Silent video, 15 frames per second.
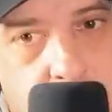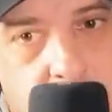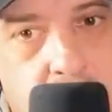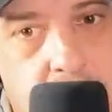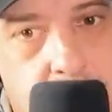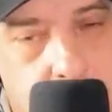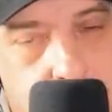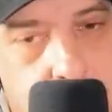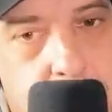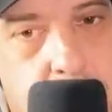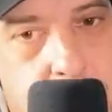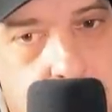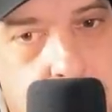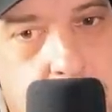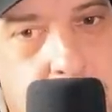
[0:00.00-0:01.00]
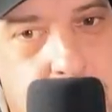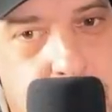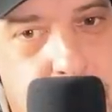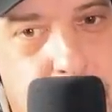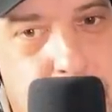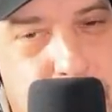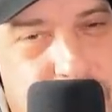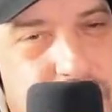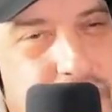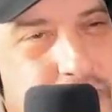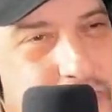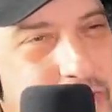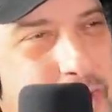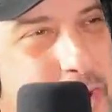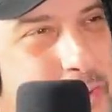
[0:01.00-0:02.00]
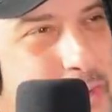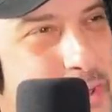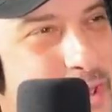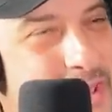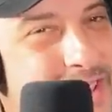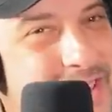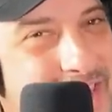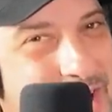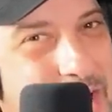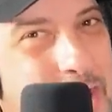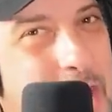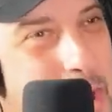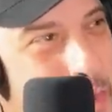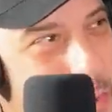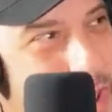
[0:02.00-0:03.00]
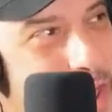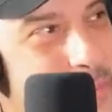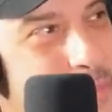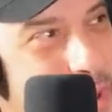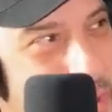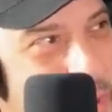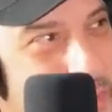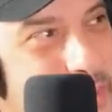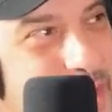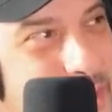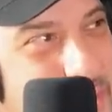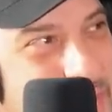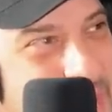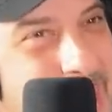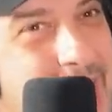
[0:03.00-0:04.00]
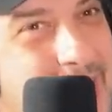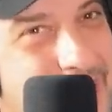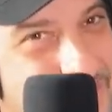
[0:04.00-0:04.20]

that with the, you know like a Carlo Gambino, like with the nod